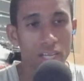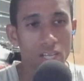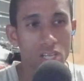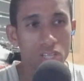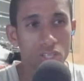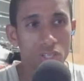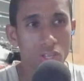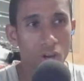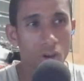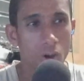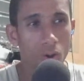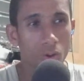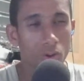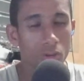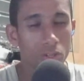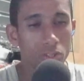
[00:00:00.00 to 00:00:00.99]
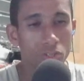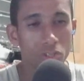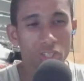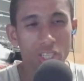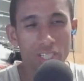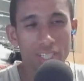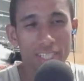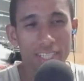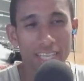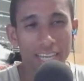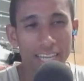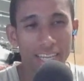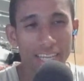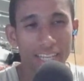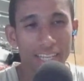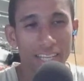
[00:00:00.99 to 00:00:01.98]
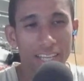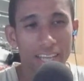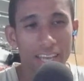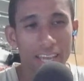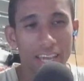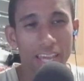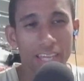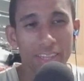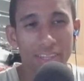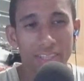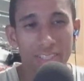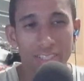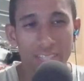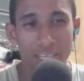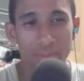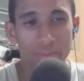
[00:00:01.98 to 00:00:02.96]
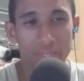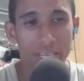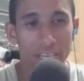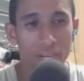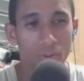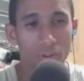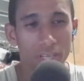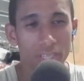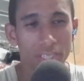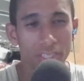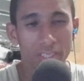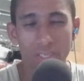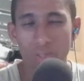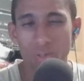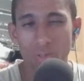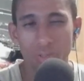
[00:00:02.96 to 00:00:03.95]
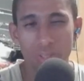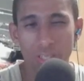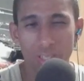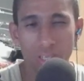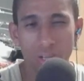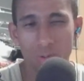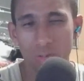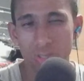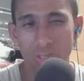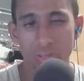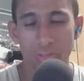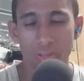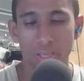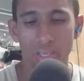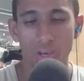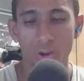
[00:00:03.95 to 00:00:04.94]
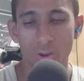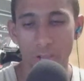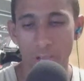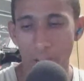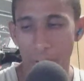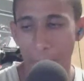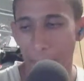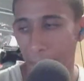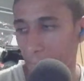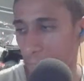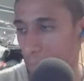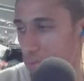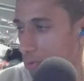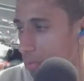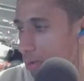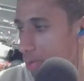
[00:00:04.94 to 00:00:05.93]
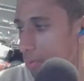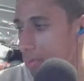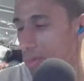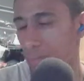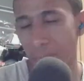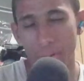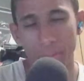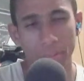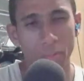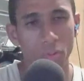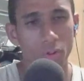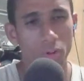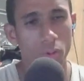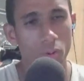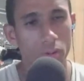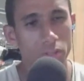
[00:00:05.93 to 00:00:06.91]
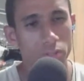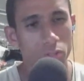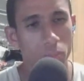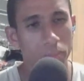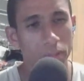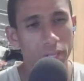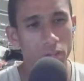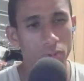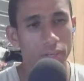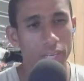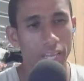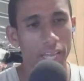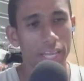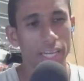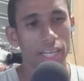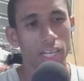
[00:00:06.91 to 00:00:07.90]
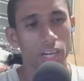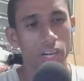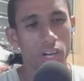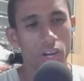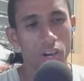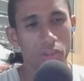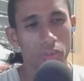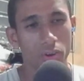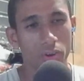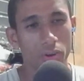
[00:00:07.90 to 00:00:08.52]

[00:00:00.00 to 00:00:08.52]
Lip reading: So to just stay in the same generation, they're going to think, okay, so maybe we're going to be creating another